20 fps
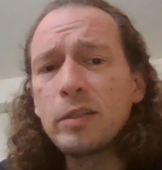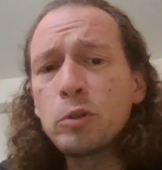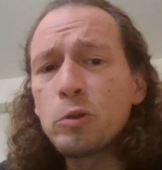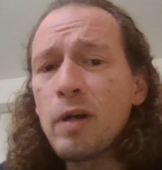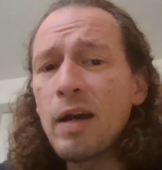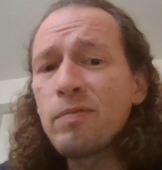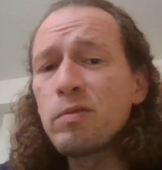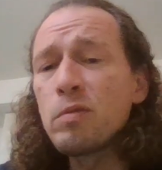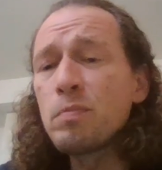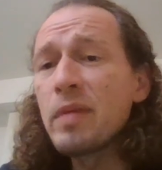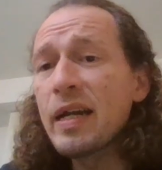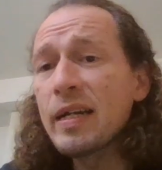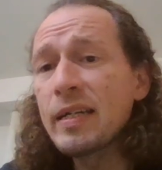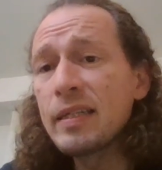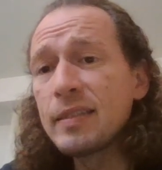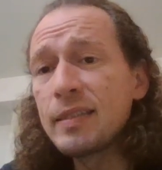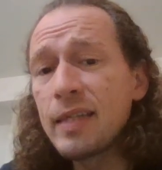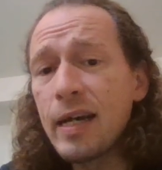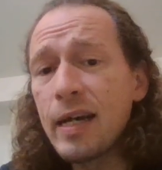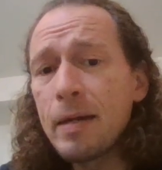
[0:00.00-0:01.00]
travel back
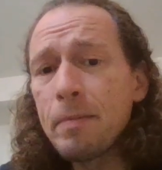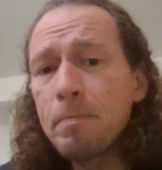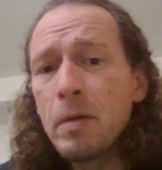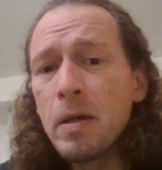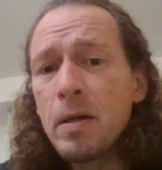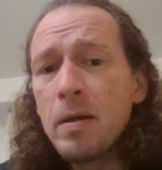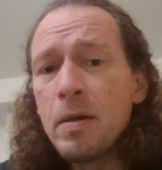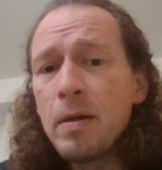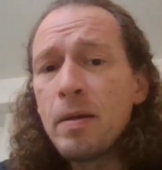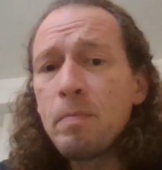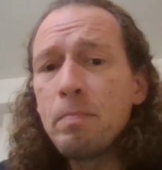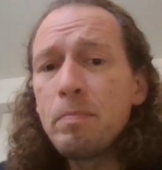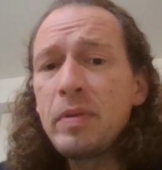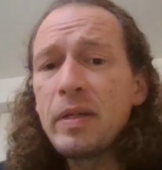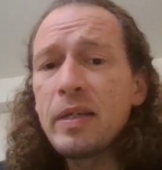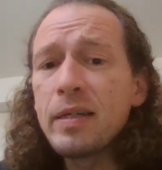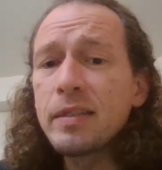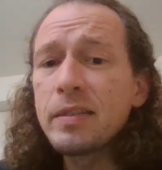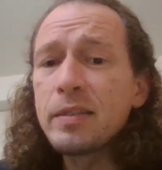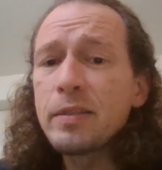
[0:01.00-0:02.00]
in time
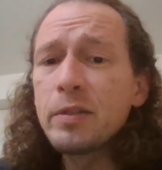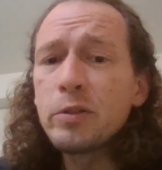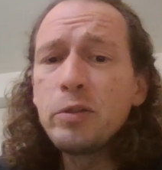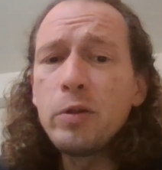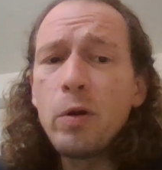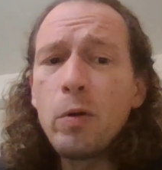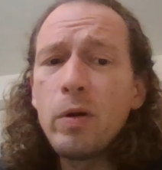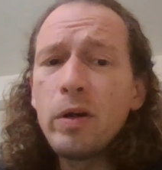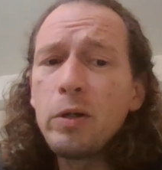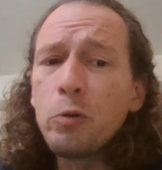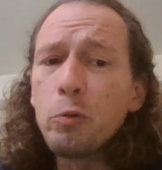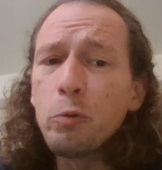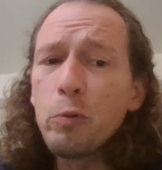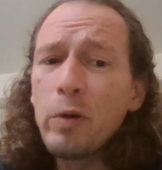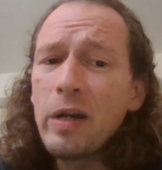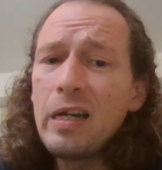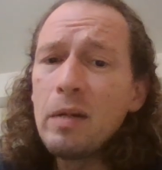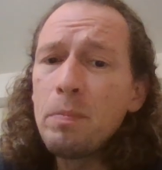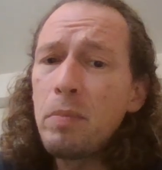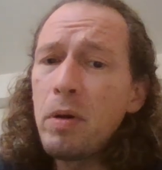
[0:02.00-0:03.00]
because there's no
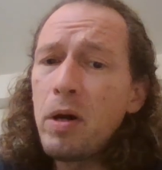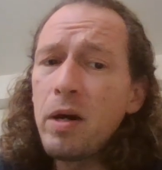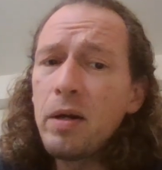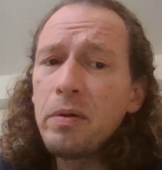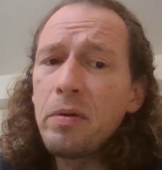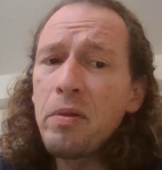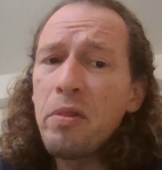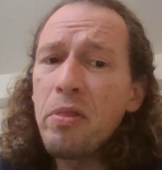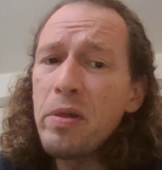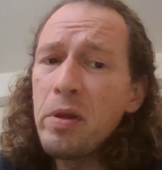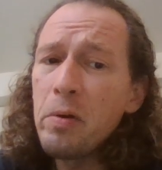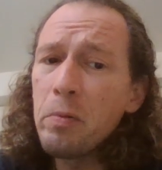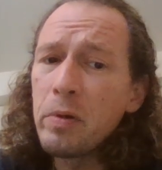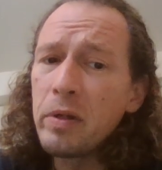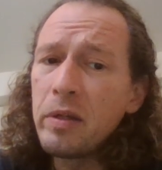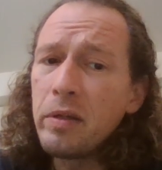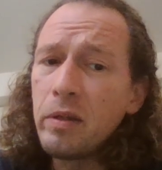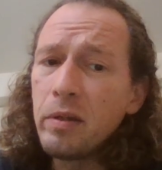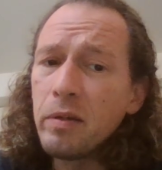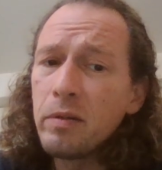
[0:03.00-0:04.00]
agreed upon
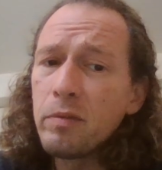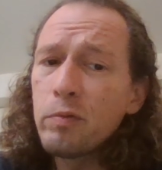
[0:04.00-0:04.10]
theory